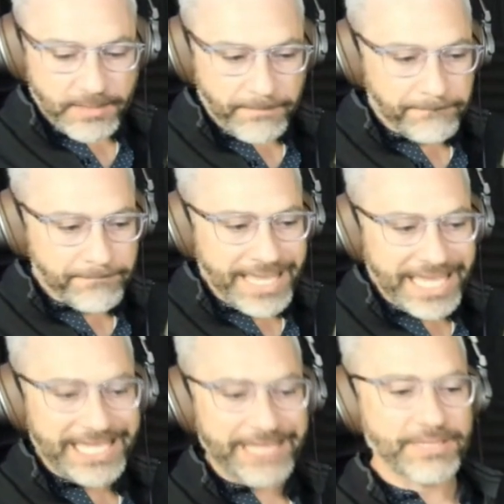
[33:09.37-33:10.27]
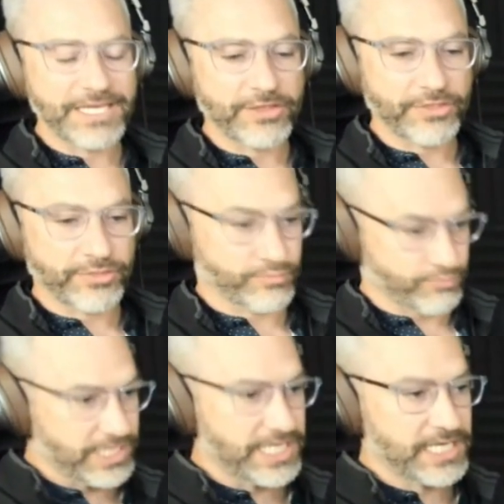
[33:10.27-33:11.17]
maybe
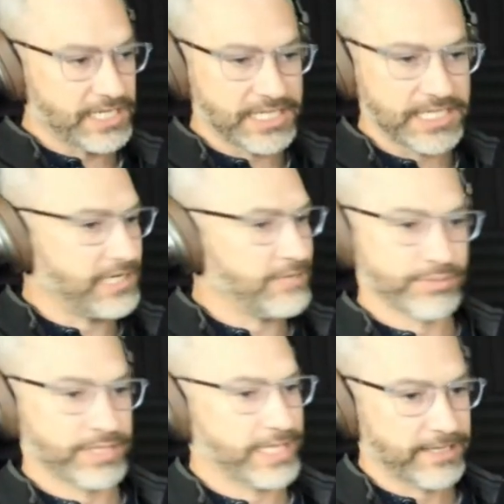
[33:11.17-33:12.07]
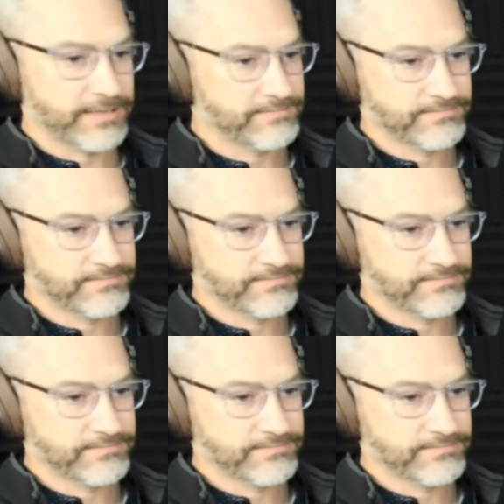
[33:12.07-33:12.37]
3 need an implant.